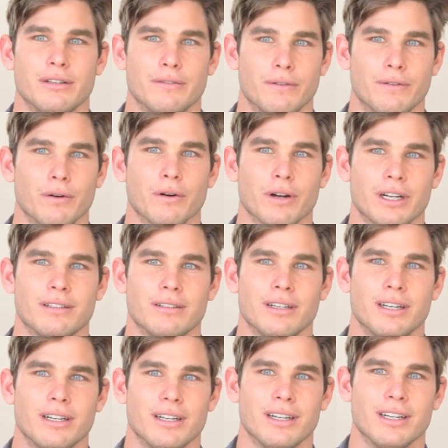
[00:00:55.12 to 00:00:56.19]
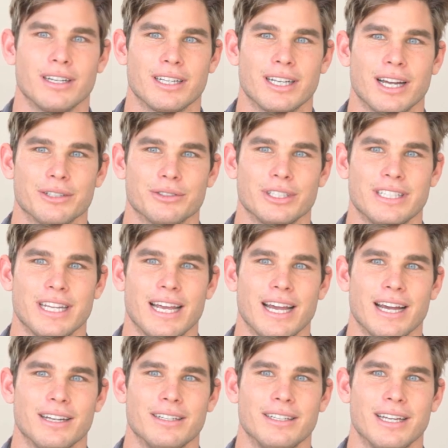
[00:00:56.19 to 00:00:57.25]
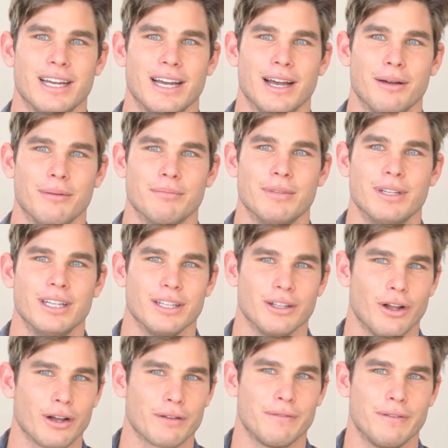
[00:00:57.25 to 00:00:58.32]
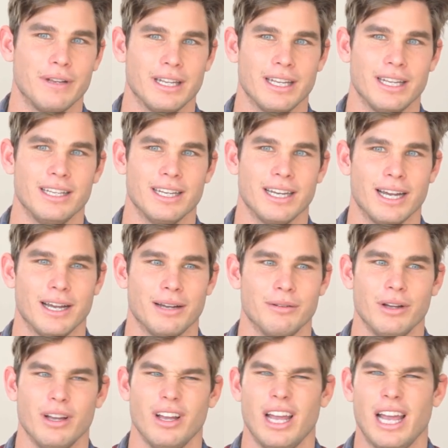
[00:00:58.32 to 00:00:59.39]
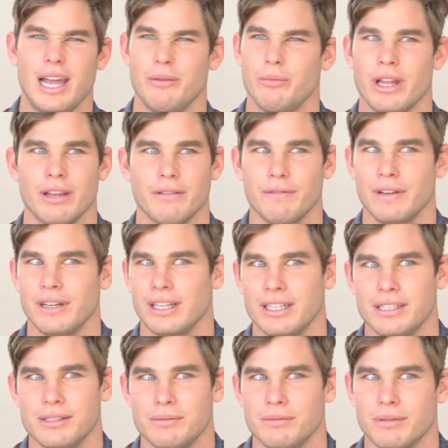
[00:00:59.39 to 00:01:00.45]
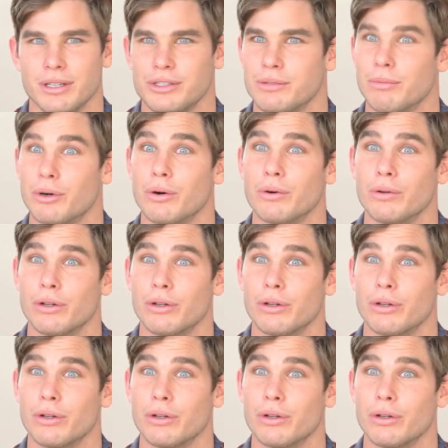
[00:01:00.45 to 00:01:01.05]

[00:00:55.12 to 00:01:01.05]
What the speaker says: for a country town like Findlay. And whether Findlay's a small